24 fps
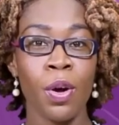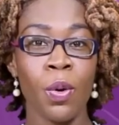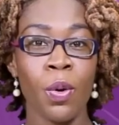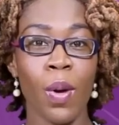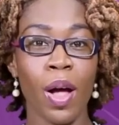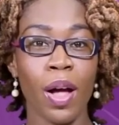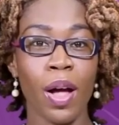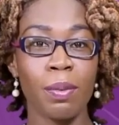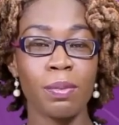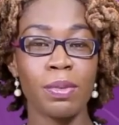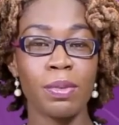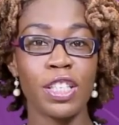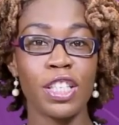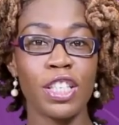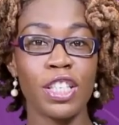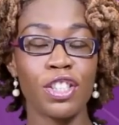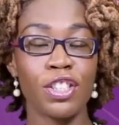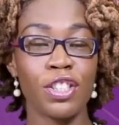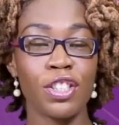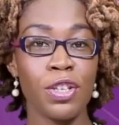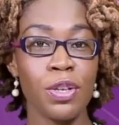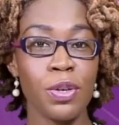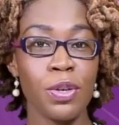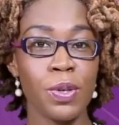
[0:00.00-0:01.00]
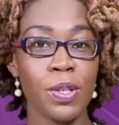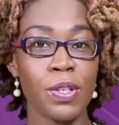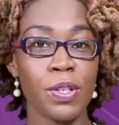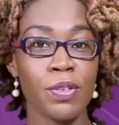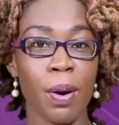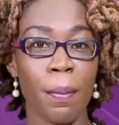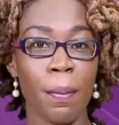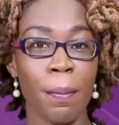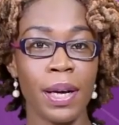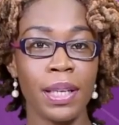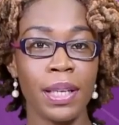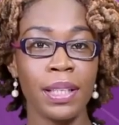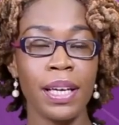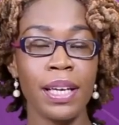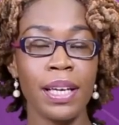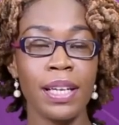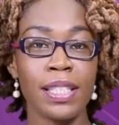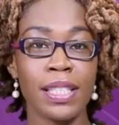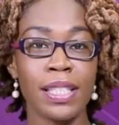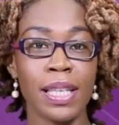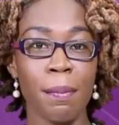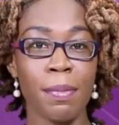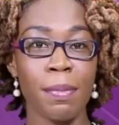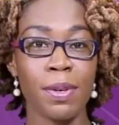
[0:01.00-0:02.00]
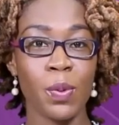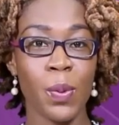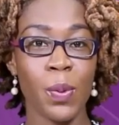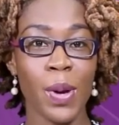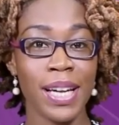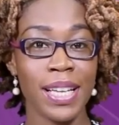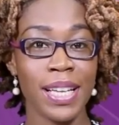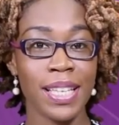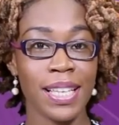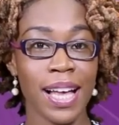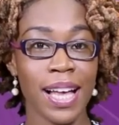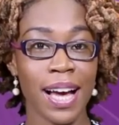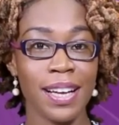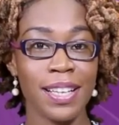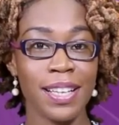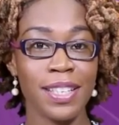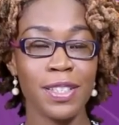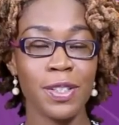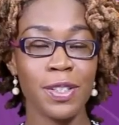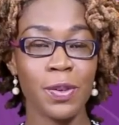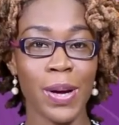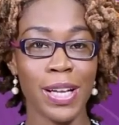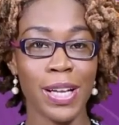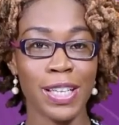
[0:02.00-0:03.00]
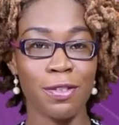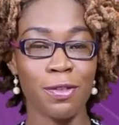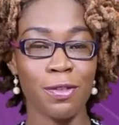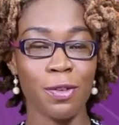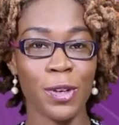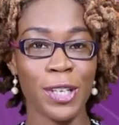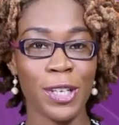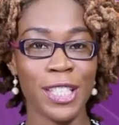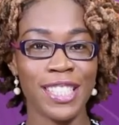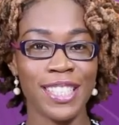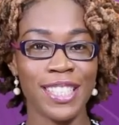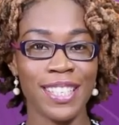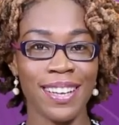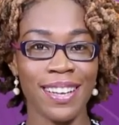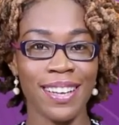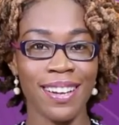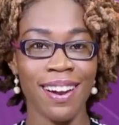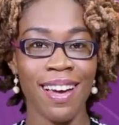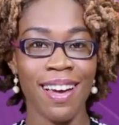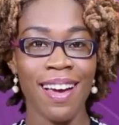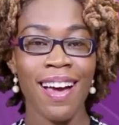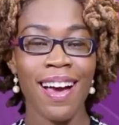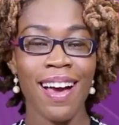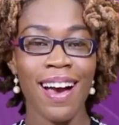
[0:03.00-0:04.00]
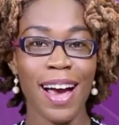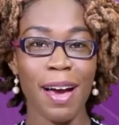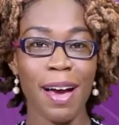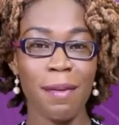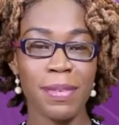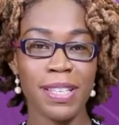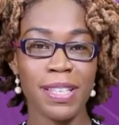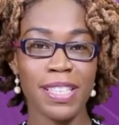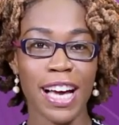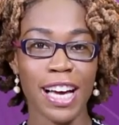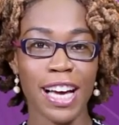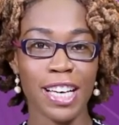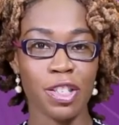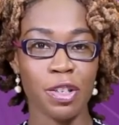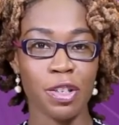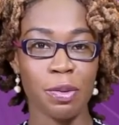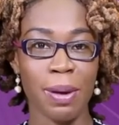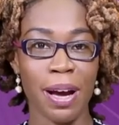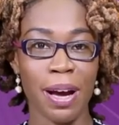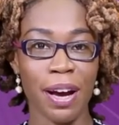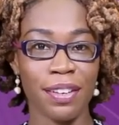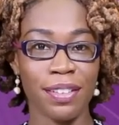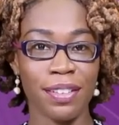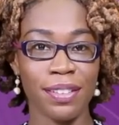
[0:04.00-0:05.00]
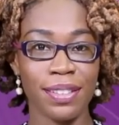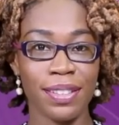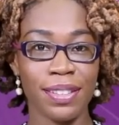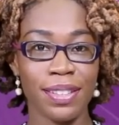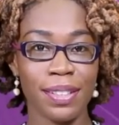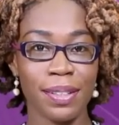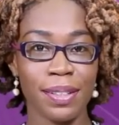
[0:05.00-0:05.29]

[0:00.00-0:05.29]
Welcome to Nation News from Monday, December 22nd, 2014. I'm Natasha Beckles.